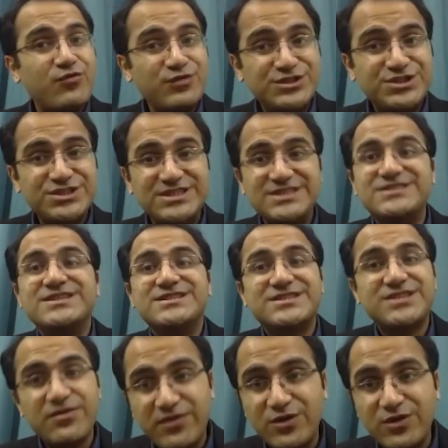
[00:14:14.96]
which is a
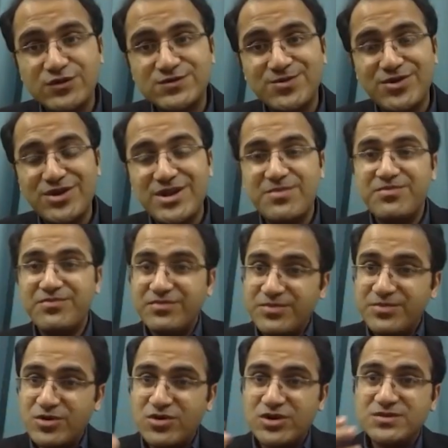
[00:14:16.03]
cephalosporin,
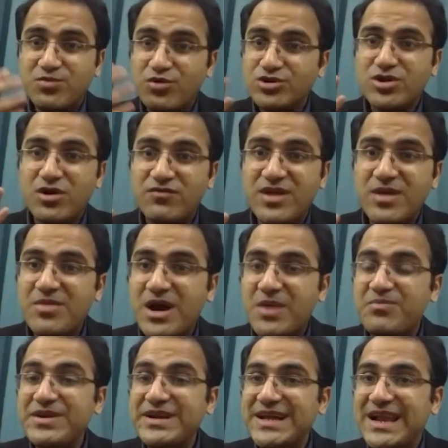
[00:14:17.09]
because both of them are
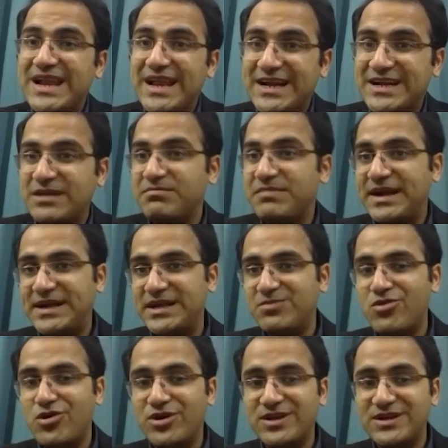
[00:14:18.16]
beta-lactam
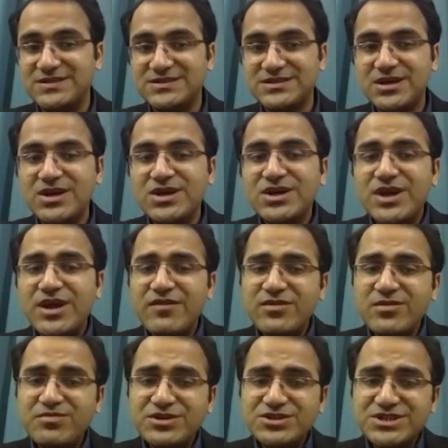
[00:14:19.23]
antibiotics. If
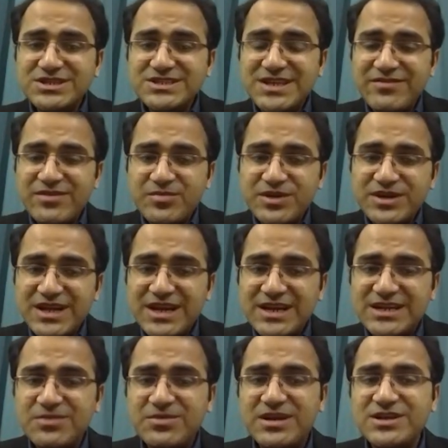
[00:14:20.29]
the patient is having
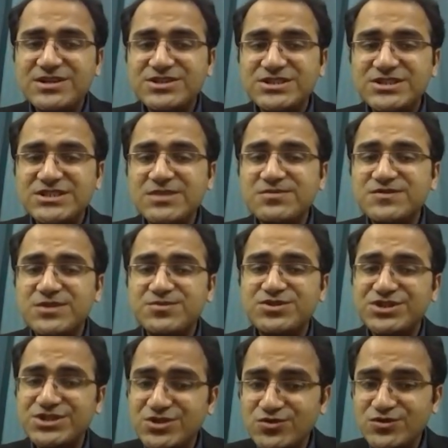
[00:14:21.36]
beta-lactam allergy, SIP
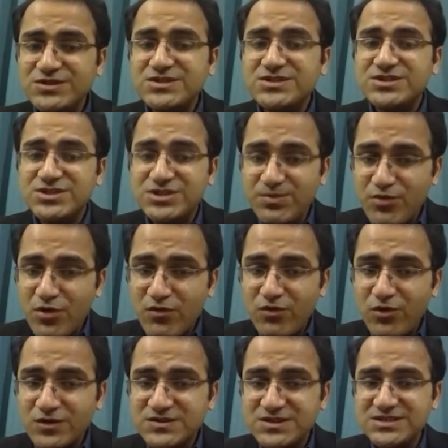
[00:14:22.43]
substitutes
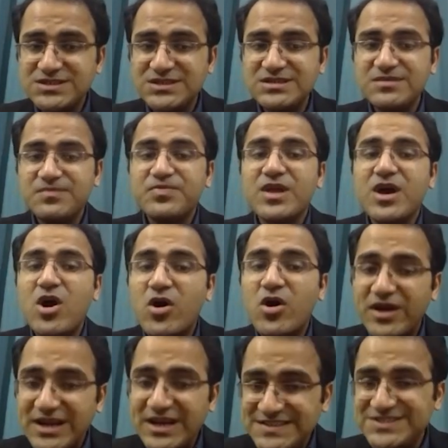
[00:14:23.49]
ciprofloxacin
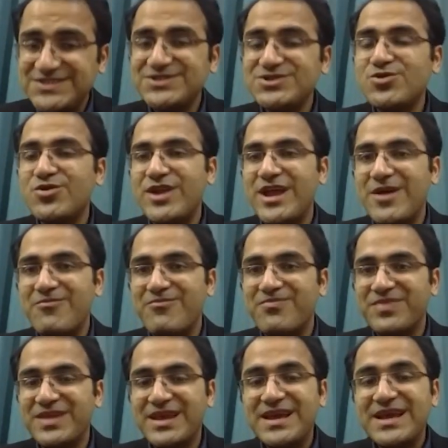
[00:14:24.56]
or estrionam
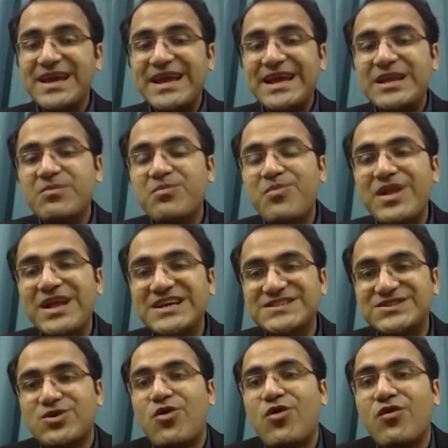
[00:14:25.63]
in
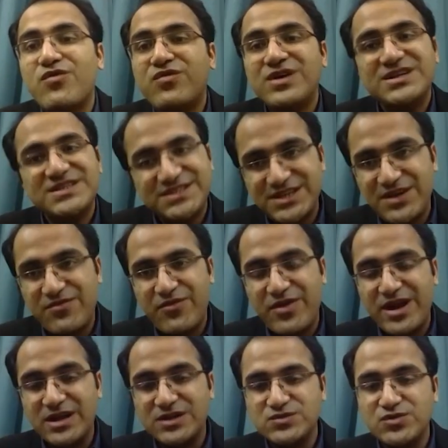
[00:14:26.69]
place of
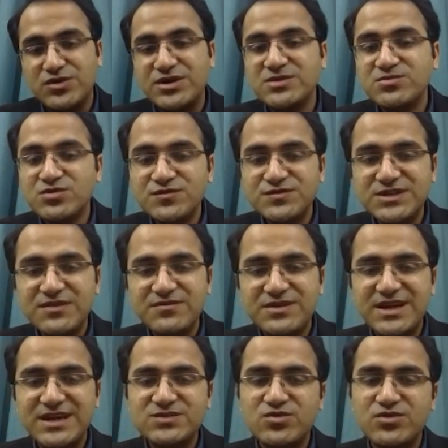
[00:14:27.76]
ceftriaxone. Remove
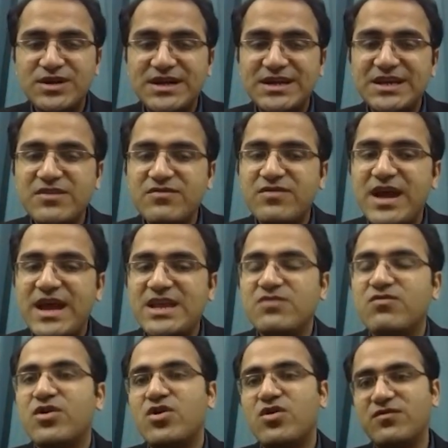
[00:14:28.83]
ceftriaxone and give any
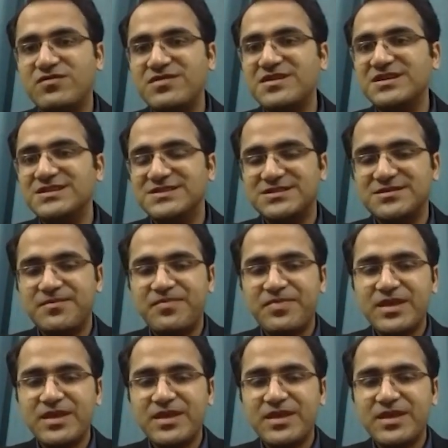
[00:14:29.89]
one of these.